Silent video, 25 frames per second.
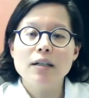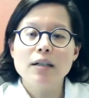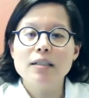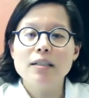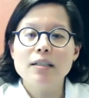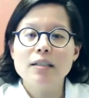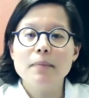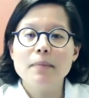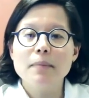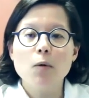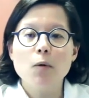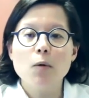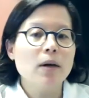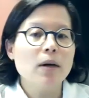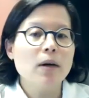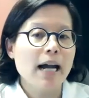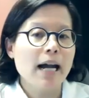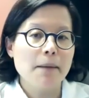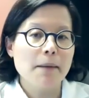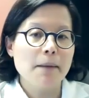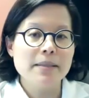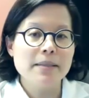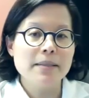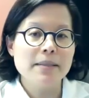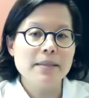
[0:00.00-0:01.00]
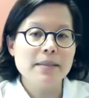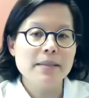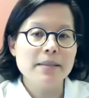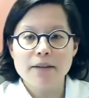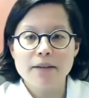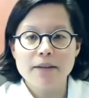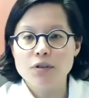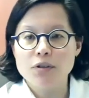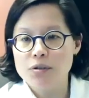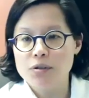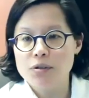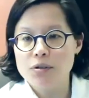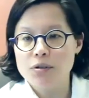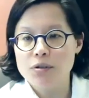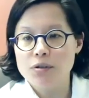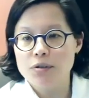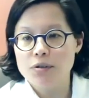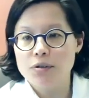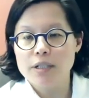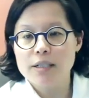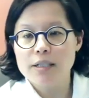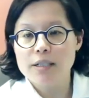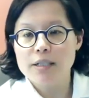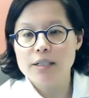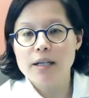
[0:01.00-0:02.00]
about what happens after
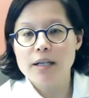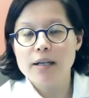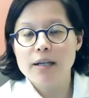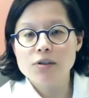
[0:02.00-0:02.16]
surgery.